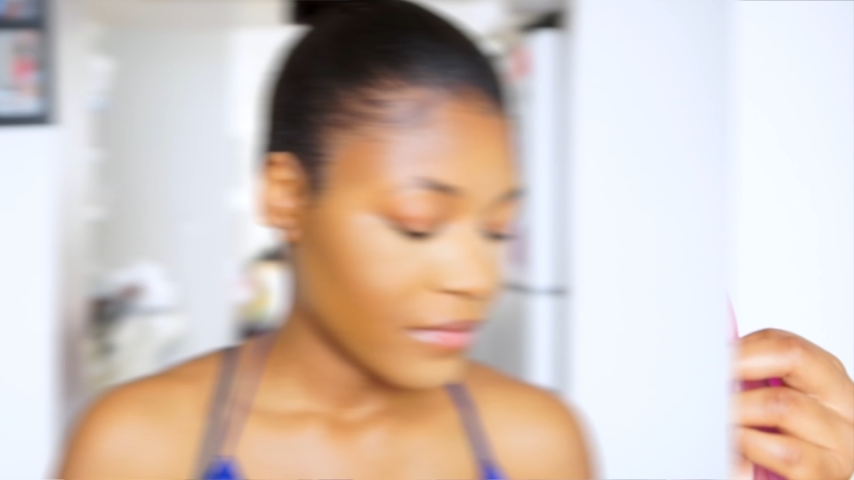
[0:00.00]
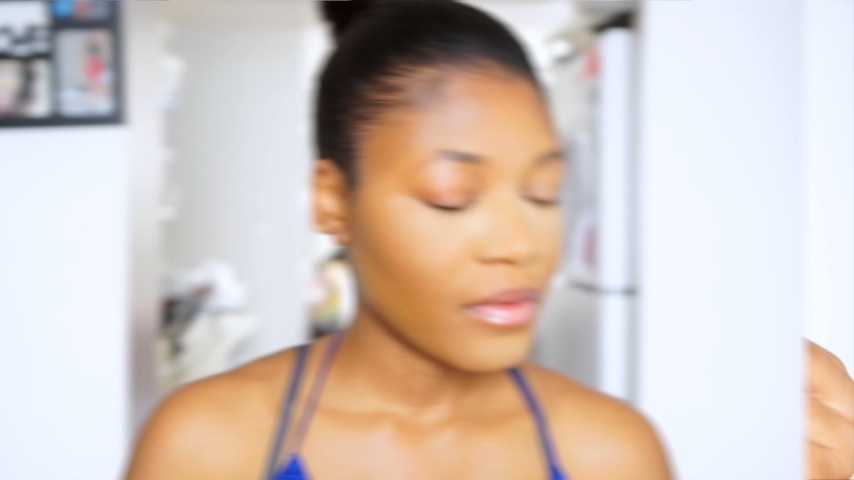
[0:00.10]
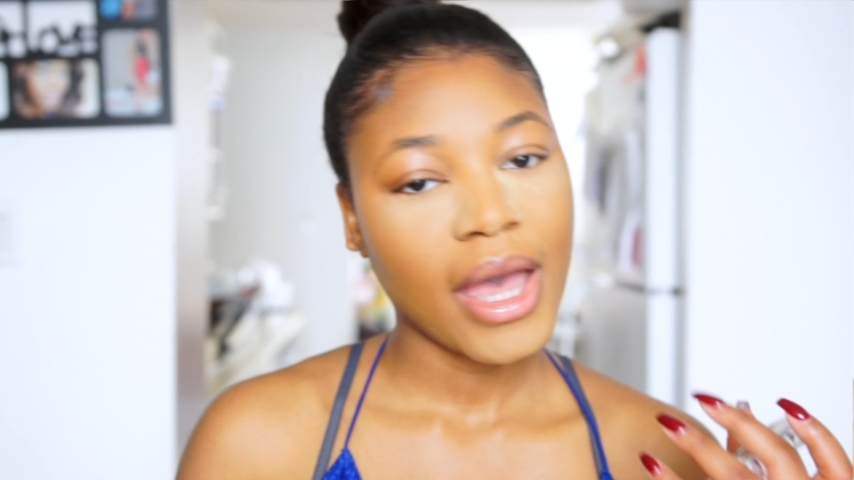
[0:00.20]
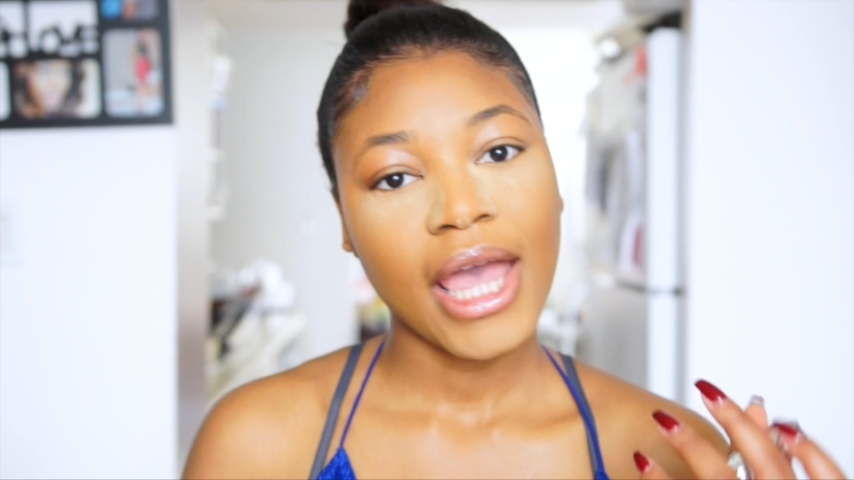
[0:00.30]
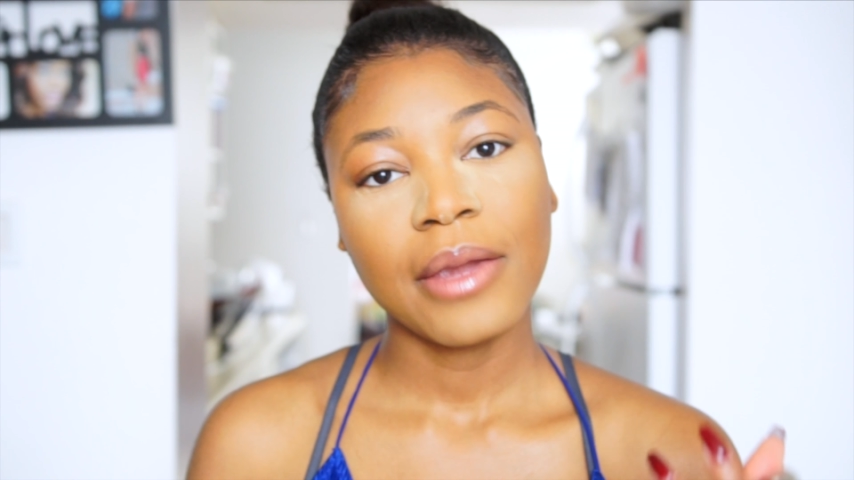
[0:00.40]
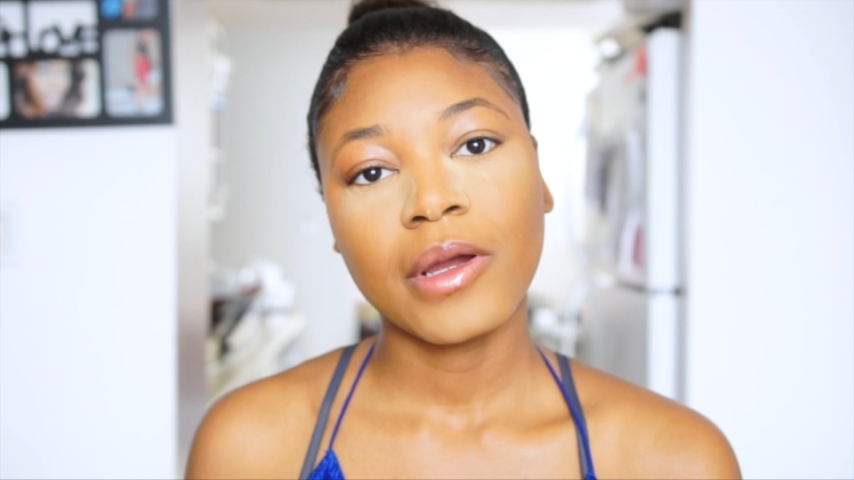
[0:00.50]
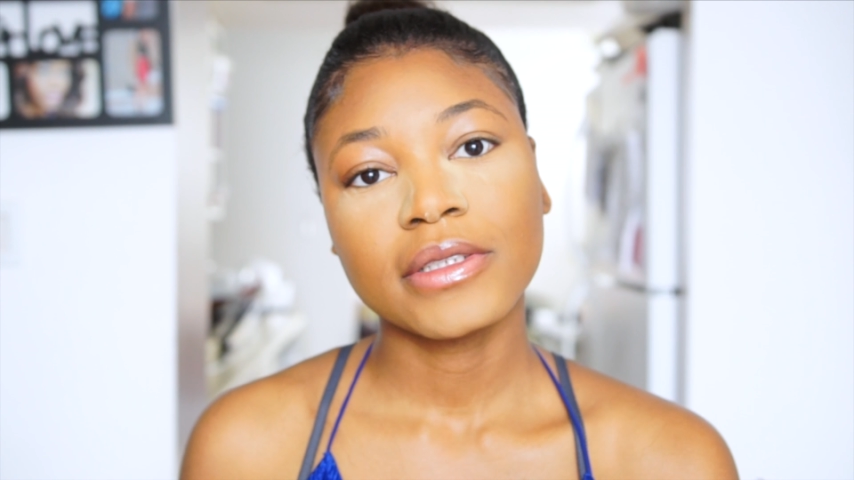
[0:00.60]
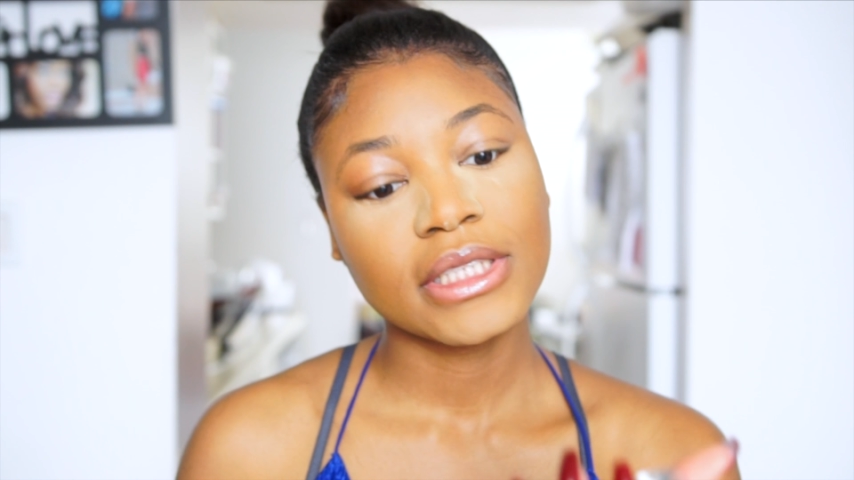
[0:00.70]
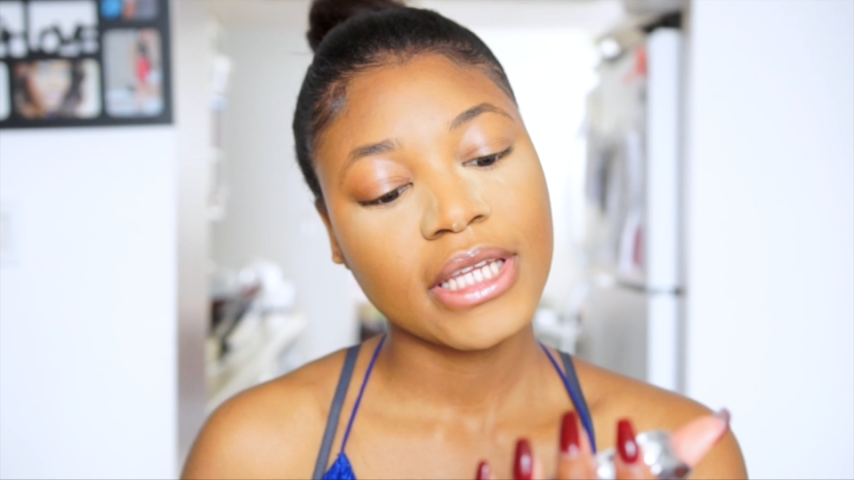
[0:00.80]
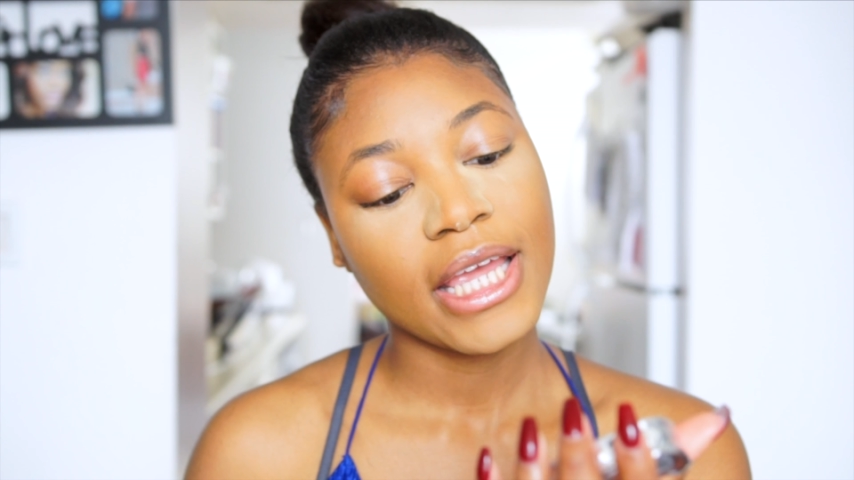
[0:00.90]
For my
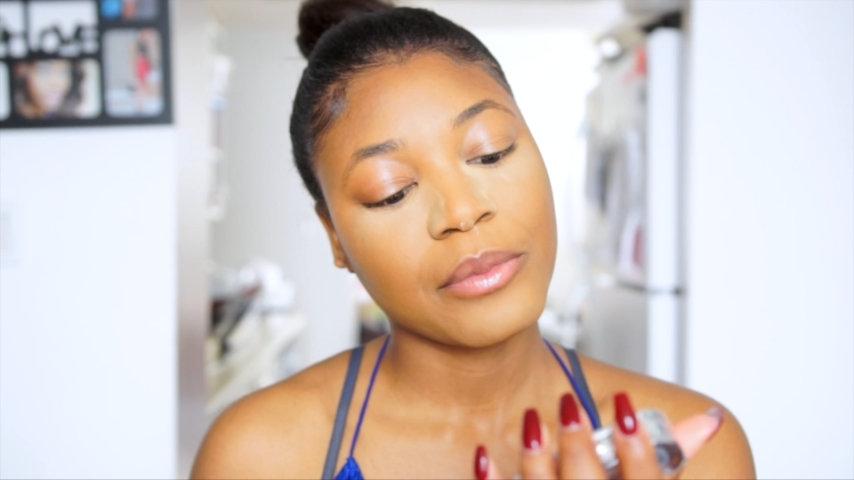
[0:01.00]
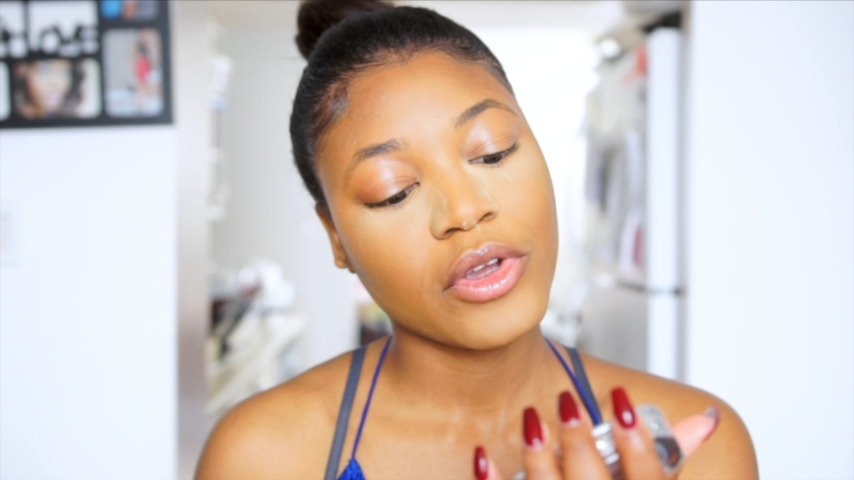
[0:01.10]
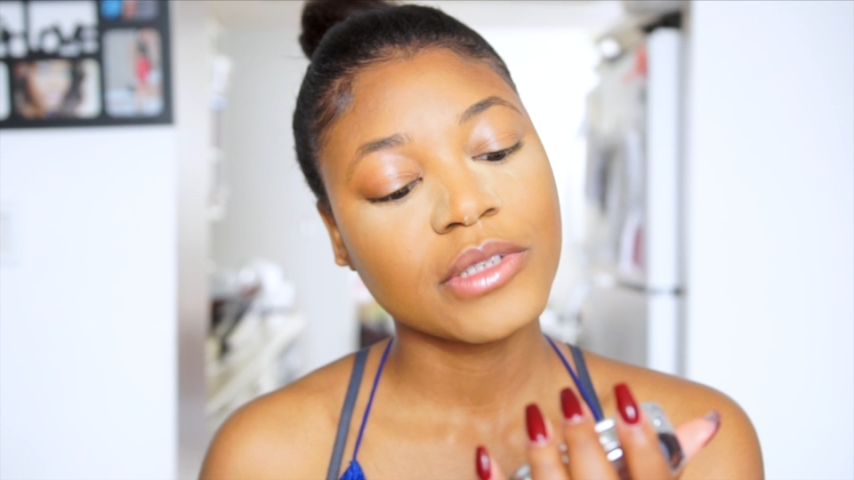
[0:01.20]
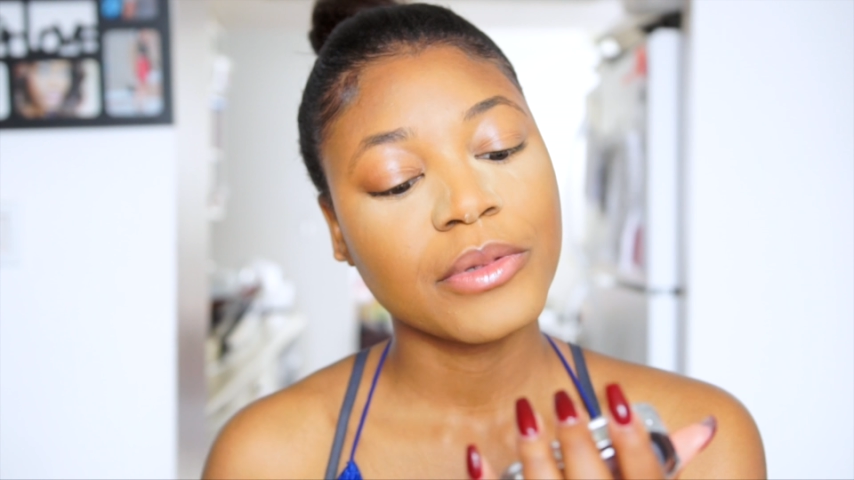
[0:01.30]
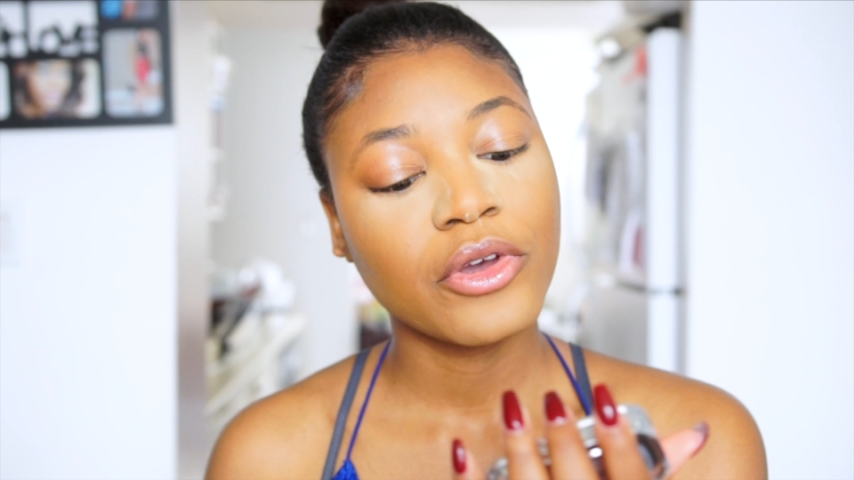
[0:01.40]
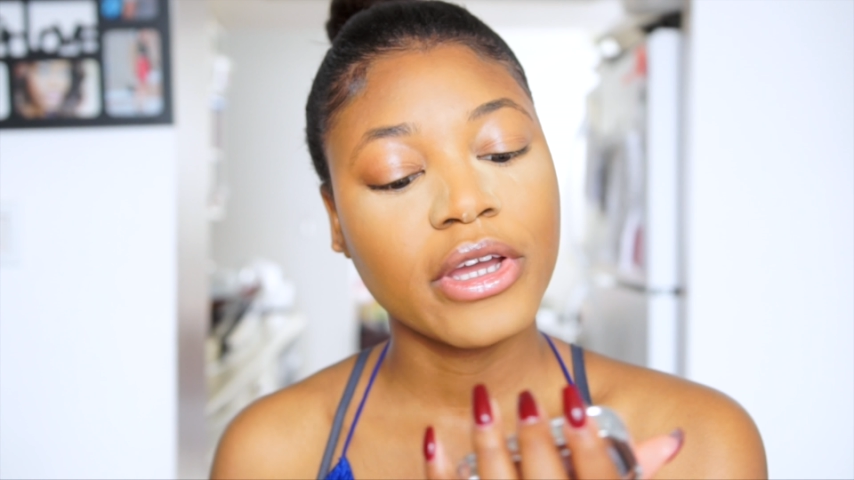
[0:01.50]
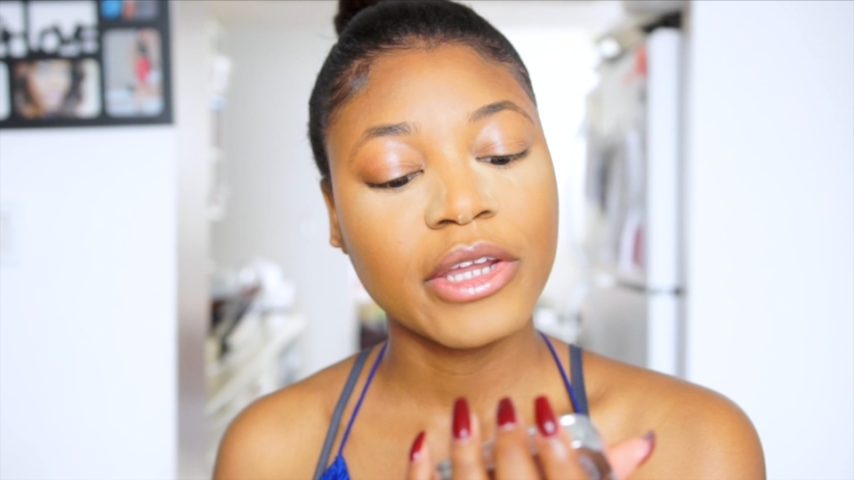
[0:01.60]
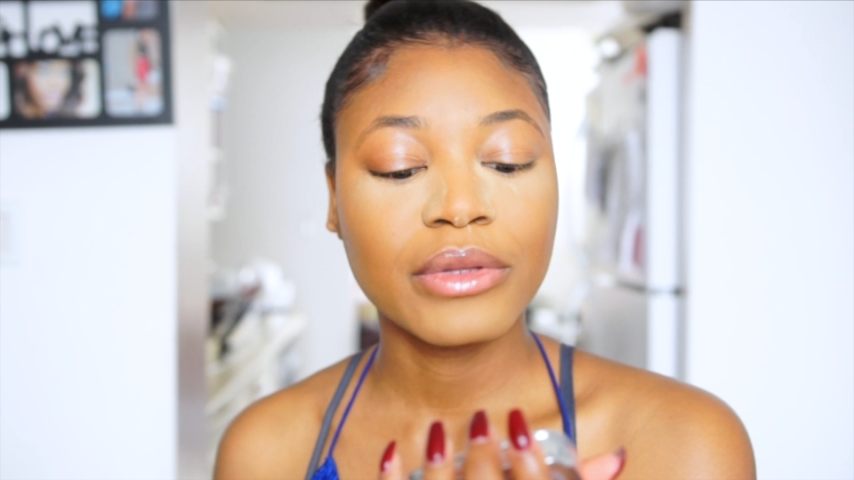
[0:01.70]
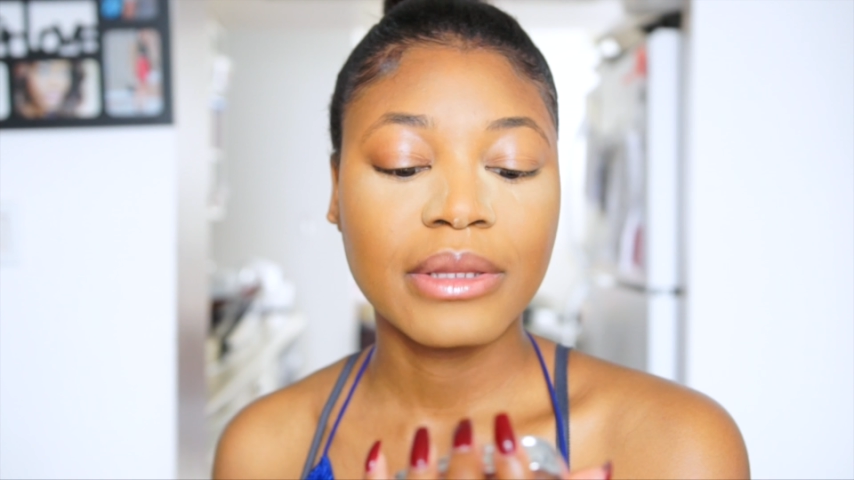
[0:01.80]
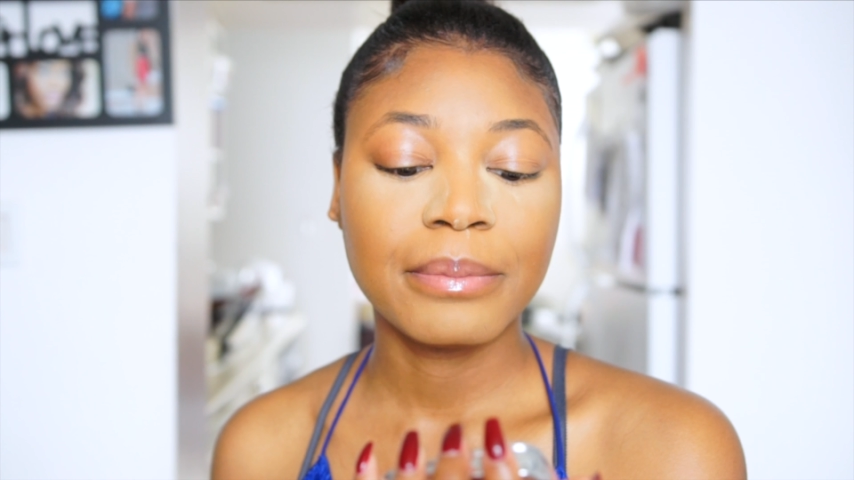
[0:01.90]
eyebrows today, I'm going to be going in with